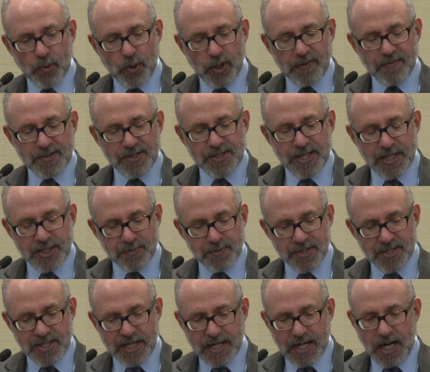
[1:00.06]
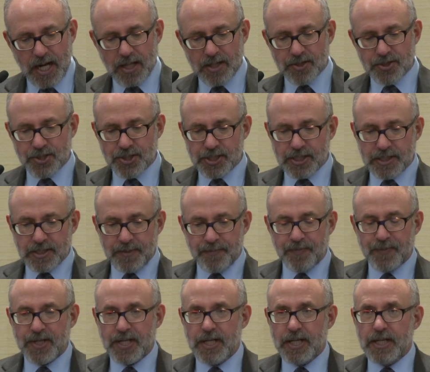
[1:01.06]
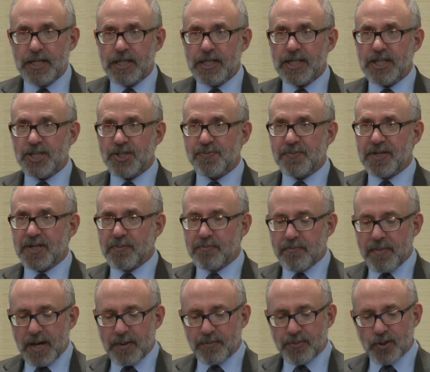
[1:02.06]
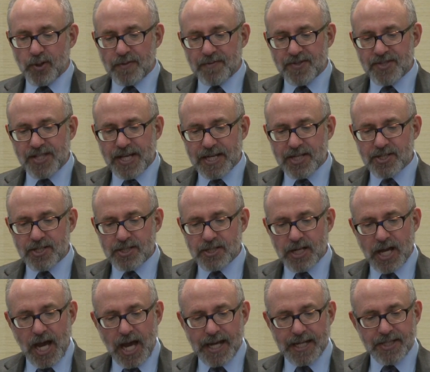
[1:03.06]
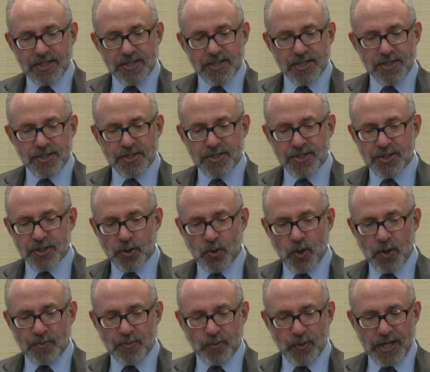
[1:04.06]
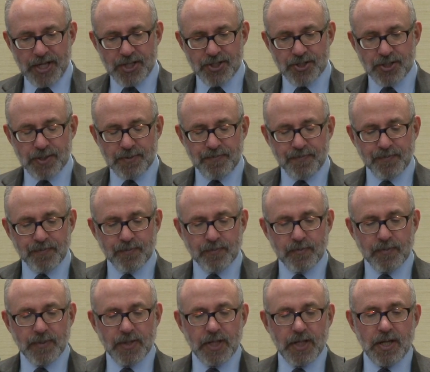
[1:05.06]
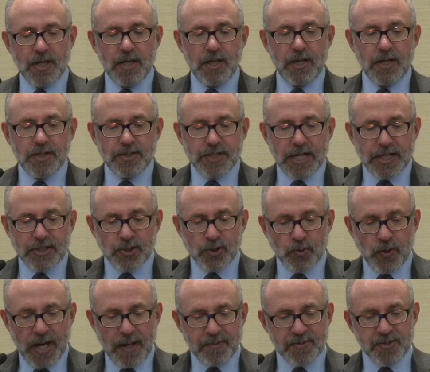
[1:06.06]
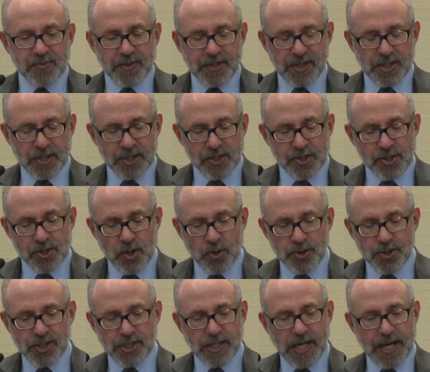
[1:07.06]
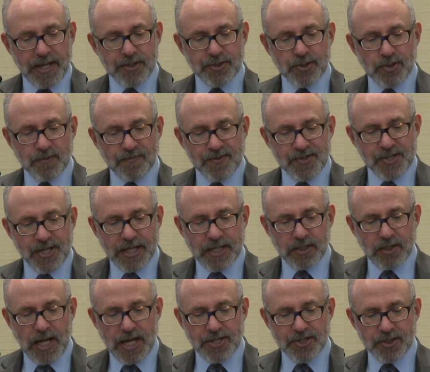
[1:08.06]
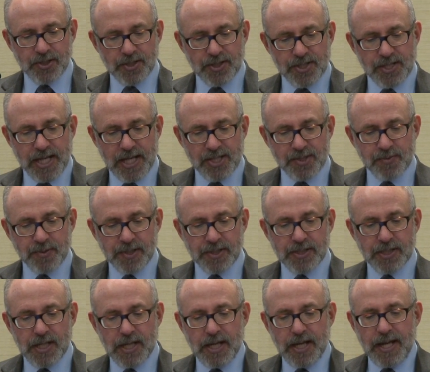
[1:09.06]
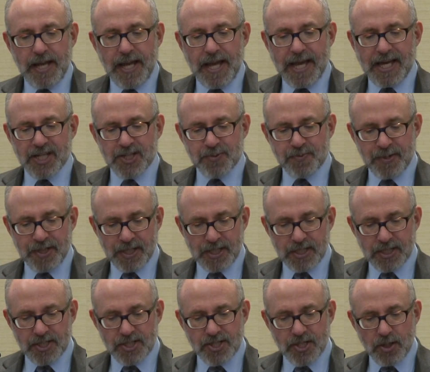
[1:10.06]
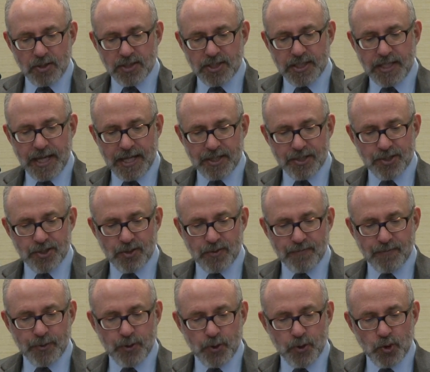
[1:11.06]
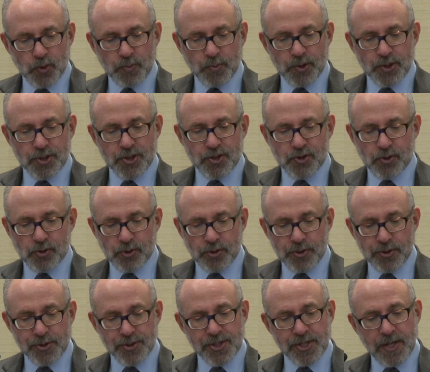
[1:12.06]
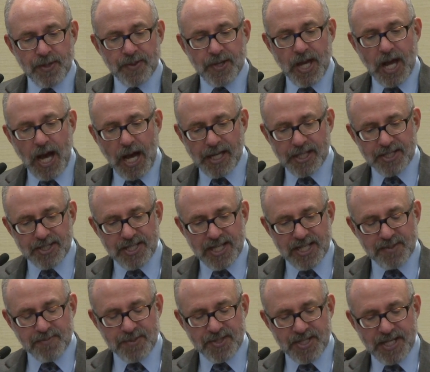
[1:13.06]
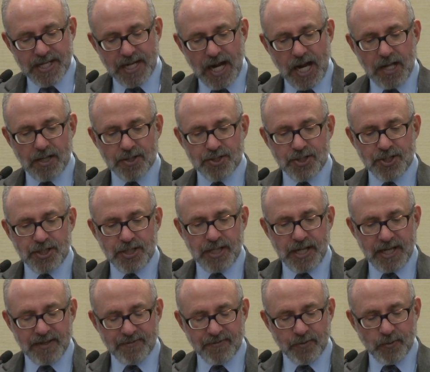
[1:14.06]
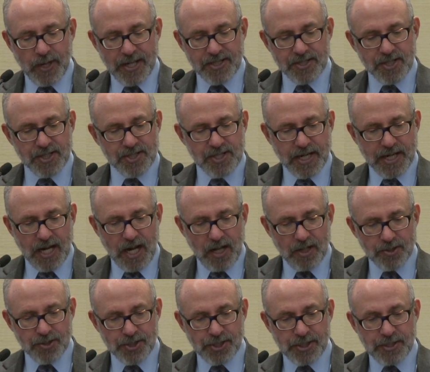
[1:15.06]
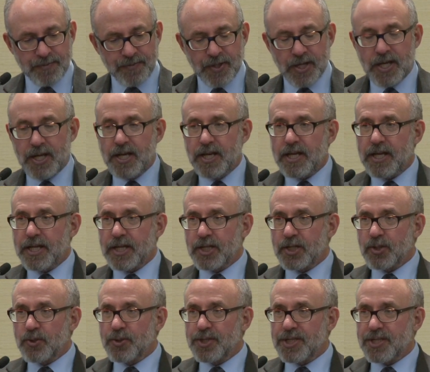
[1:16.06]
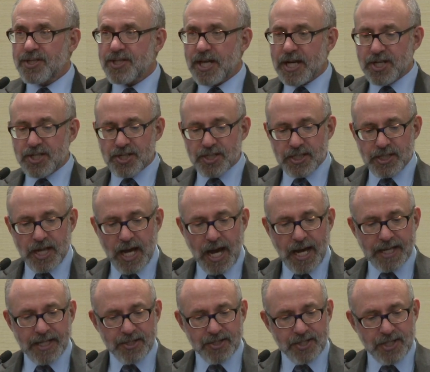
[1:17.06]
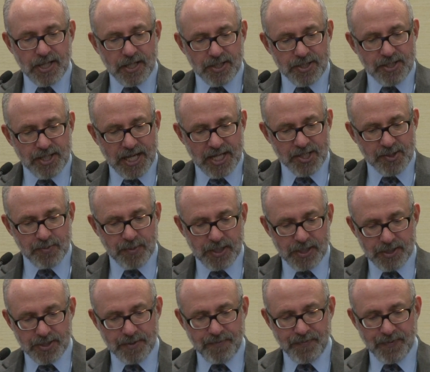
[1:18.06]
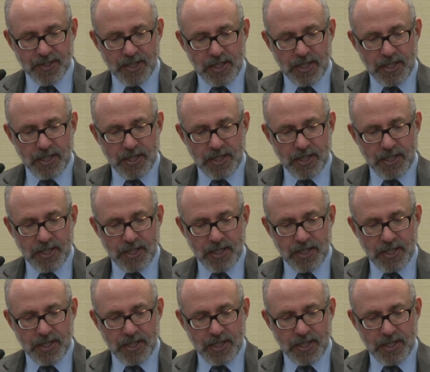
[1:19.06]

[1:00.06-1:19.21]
Board of Assessment Psychology. He's been a member of Section 9 since its incorporation, Dr. Graham has been the associate editor for psychological assessment and has been a consulting editor for numerous journals on assessment psychology and forensic psychology, including Section 9's assessment.